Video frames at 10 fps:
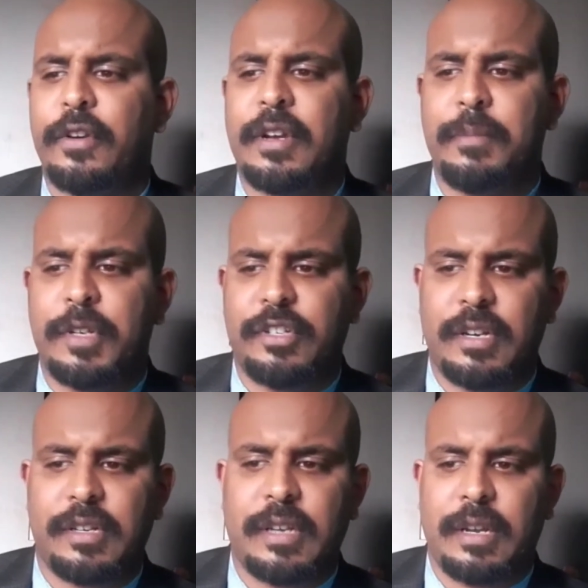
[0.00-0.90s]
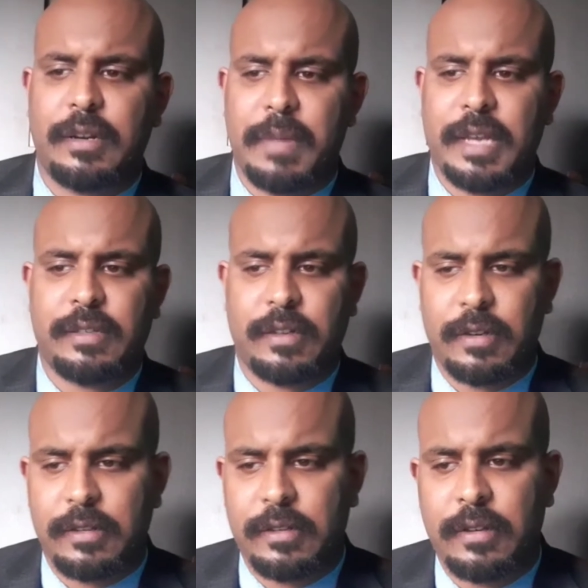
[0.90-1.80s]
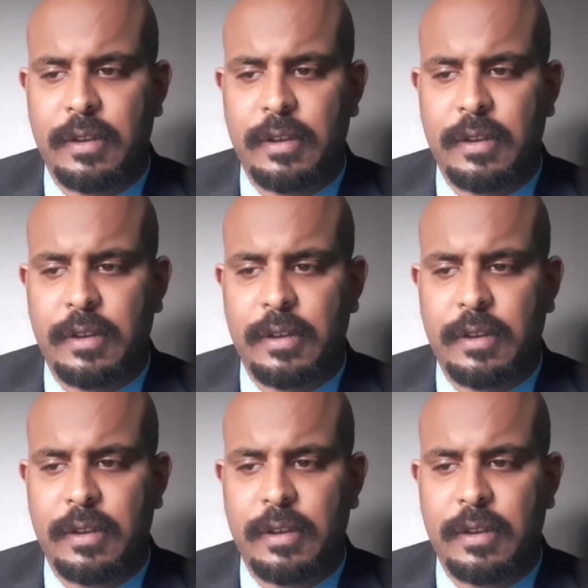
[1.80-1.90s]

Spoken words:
commit genocide and massacres